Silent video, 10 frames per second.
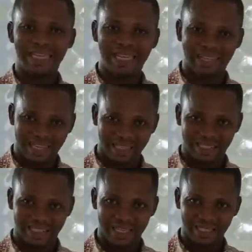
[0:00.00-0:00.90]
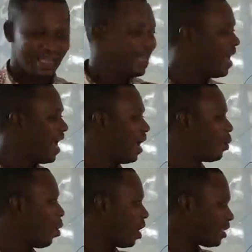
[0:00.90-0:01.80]
Is adjacent. And
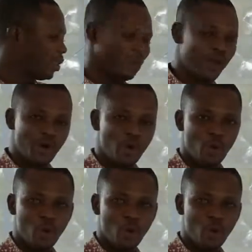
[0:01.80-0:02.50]
what do we know?